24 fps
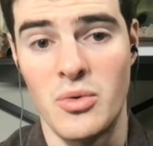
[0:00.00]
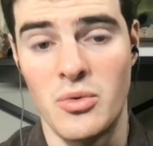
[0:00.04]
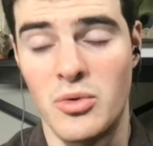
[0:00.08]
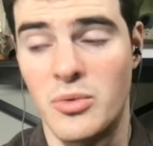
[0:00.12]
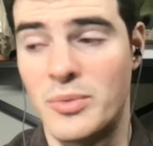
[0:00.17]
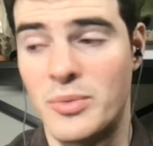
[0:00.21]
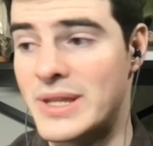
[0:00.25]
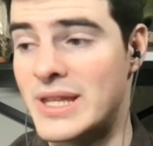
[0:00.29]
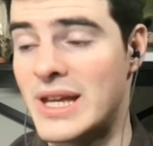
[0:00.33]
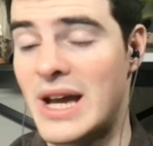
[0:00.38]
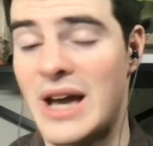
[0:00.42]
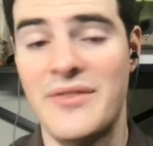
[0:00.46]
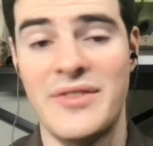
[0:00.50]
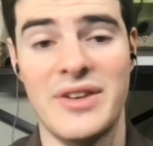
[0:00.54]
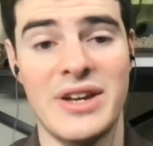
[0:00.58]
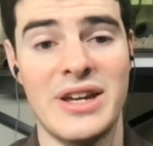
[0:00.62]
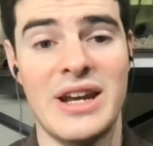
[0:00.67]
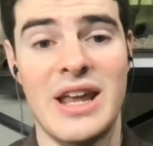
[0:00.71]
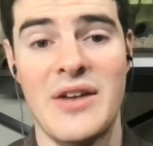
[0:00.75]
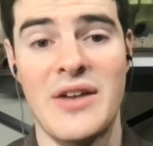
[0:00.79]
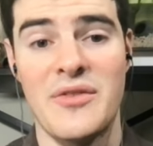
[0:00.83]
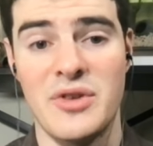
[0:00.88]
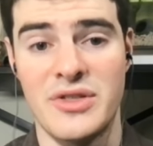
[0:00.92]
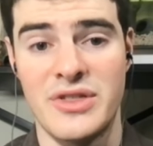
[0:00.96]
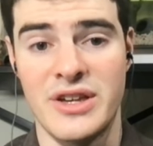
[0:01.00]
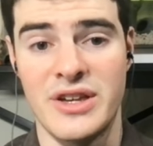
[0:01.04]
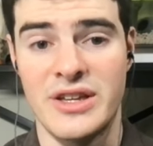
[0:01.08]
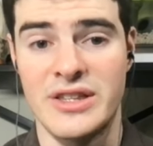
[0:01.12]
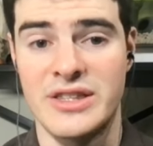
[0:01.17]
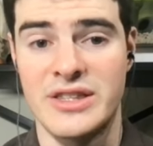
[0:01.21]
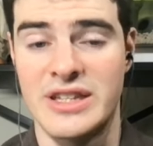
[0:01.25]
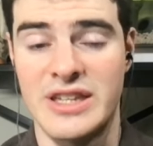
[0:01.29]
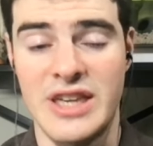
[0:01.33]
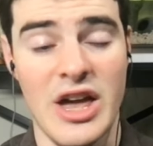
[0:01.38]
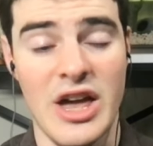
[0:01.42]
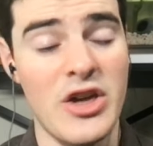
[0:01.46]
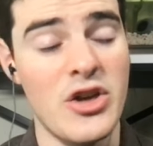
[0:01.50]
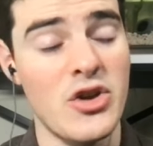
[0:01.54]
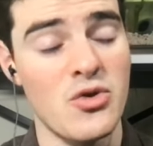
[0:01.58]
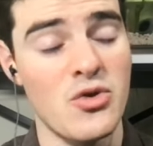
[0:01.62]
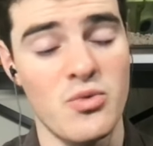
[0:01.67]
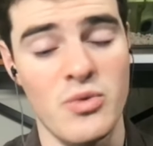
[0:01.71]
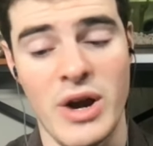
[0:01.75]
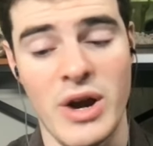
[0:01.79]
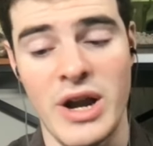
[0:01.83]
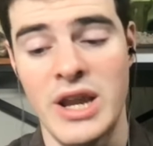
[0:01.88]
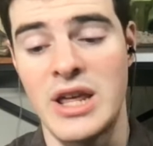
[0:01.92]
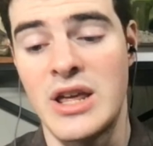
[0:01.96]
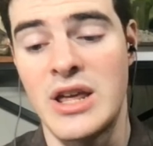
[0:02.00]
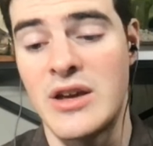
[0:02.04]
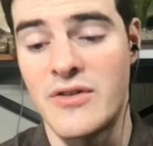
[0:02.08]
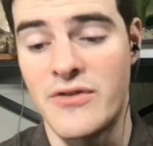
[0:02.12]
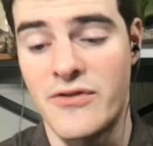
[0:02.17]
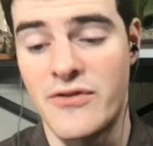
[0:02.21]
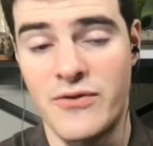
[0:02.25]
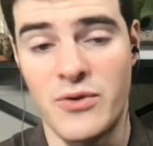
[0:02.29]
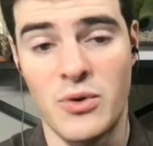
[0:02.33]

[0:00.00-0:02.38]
We'll be diving into everything to get you ready